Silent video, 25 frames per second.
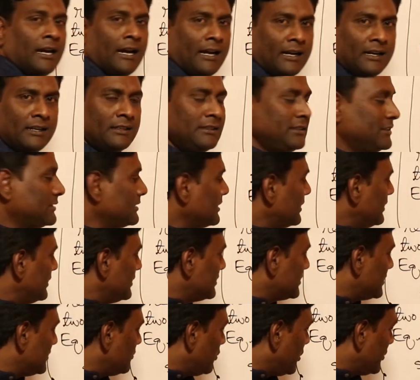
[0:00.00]
under this
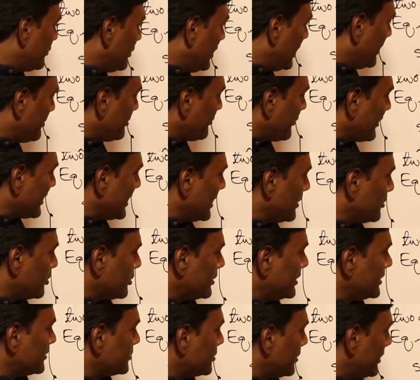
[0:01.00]
condition, what will happen? Forget
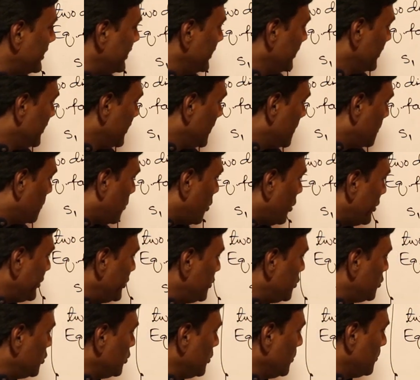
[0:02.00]
about this. Okay,
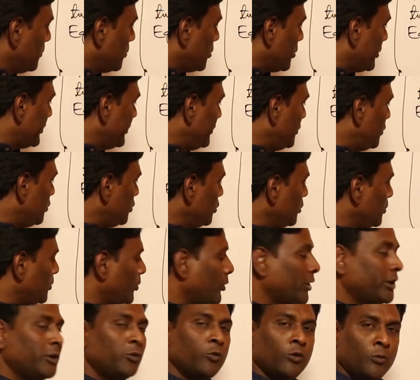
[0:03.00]
0.2, 0.1,
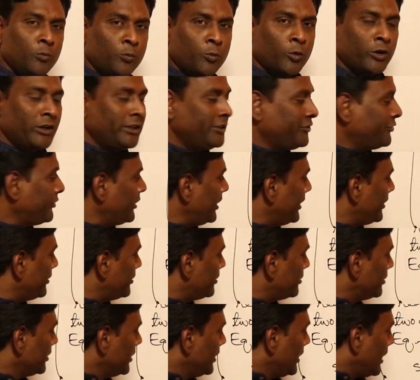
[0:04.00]

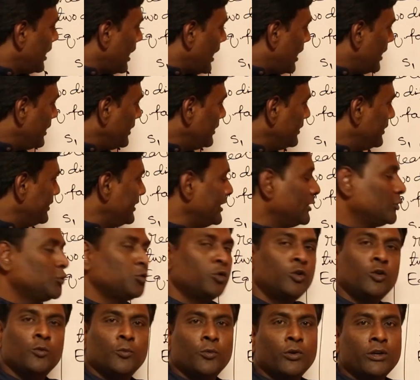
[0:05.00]
0.5, and it is
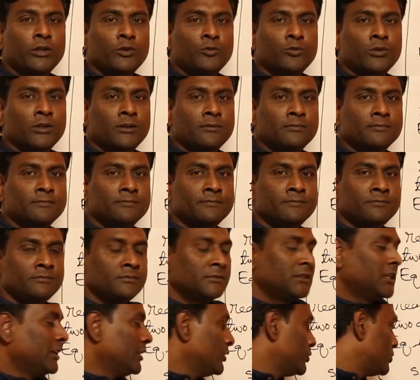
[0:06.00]
going to 0.1.
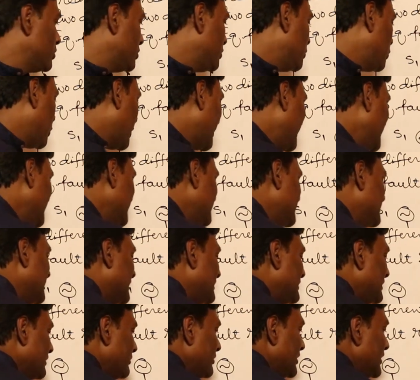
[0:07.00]
So what is
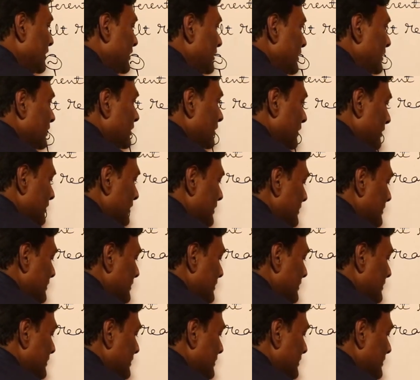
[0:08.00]
Z Thevenin here in